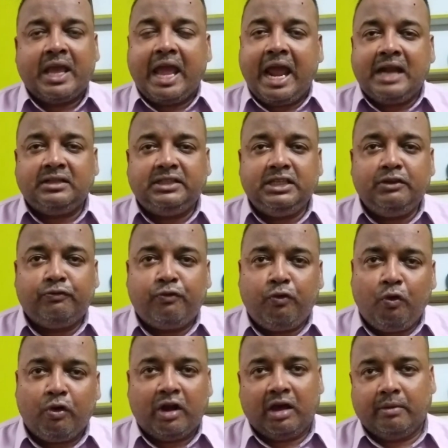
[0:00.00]
and the
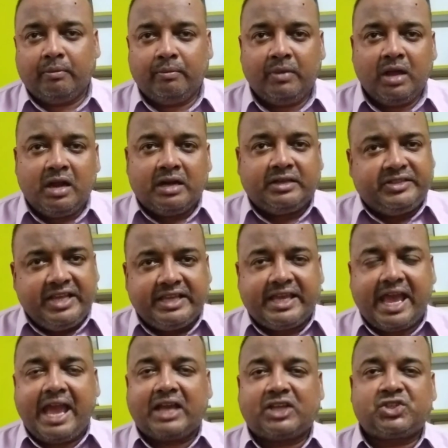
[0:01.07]
forum
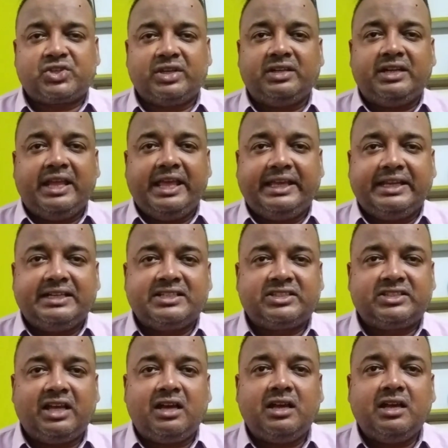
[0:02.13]
take action
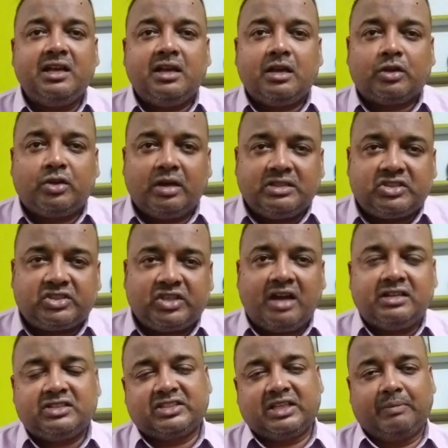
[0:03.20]
against the
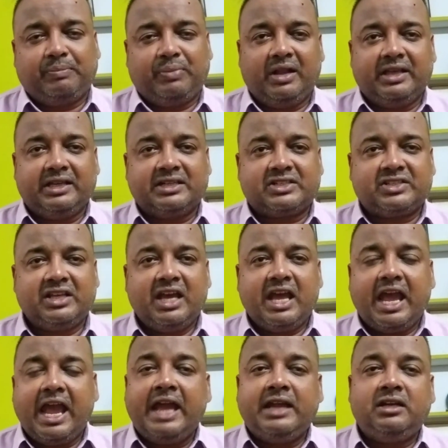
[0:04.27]
concerned suppliers
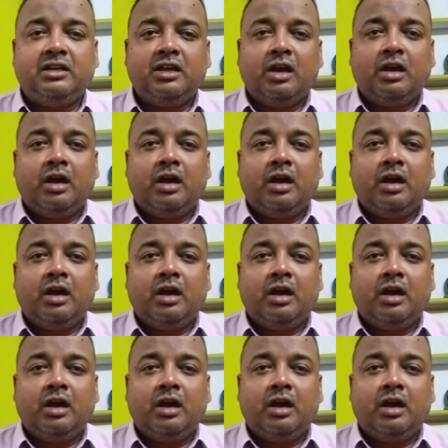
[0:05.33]
and